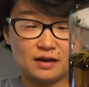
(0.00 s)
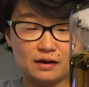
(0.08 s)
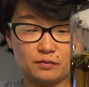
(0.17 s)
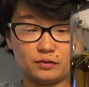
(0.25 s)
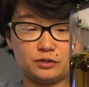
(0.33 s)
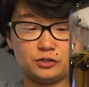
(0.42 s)

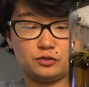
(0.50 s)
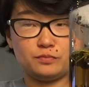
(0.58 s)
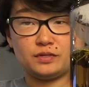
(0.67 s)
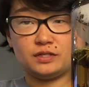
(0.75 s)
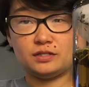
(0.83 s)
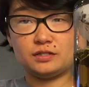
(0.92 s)
our 2
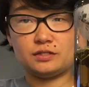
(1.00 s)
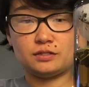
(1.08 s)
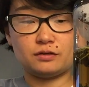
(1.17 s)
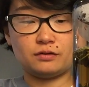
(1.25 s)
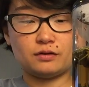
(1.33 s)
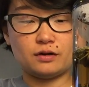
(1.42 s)

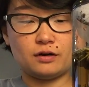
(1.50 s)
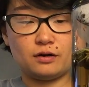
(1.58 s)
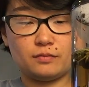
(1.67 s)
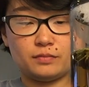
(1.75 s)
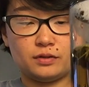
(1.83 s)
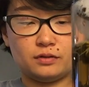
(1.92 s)
minutes are
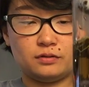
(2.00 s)
up.